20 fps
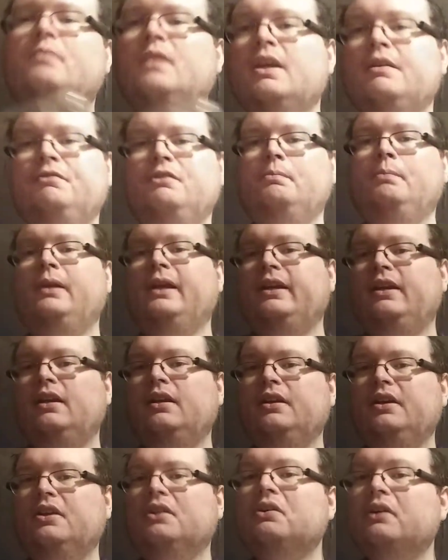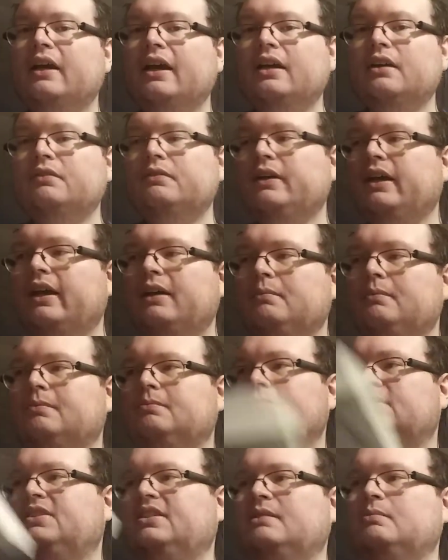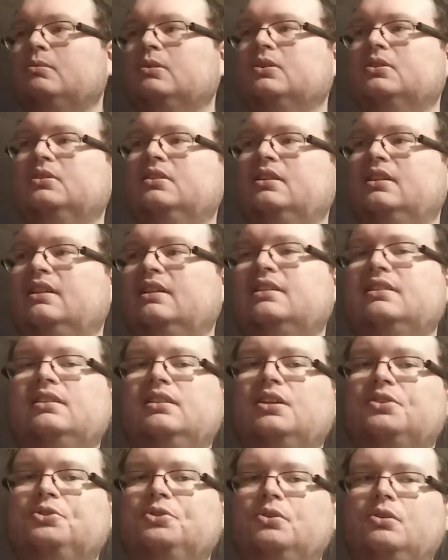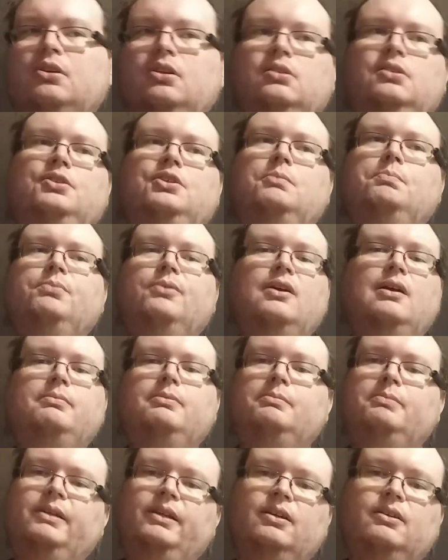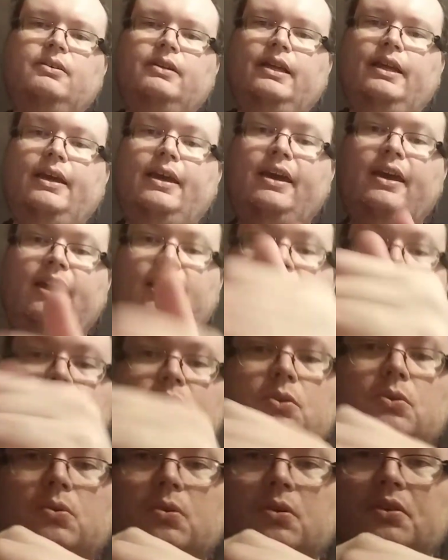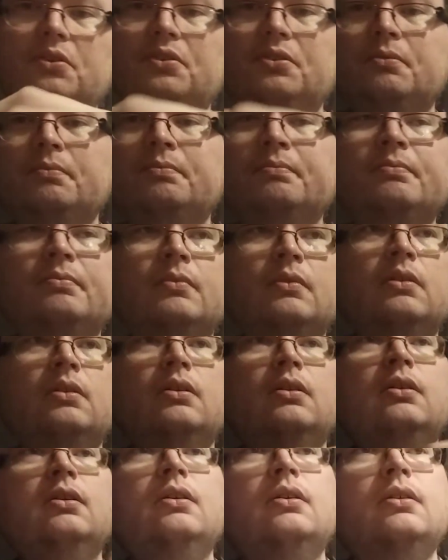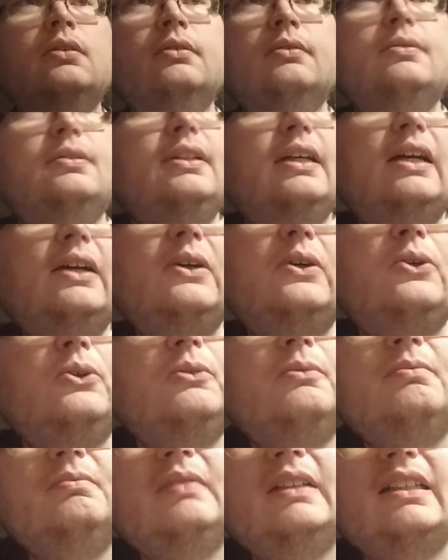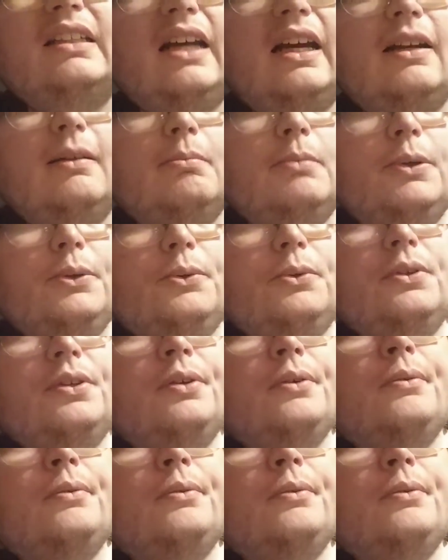if you played any other kind of game similar to this, Dungeon Crawler, you probably already have doors. So, it's kind of moot.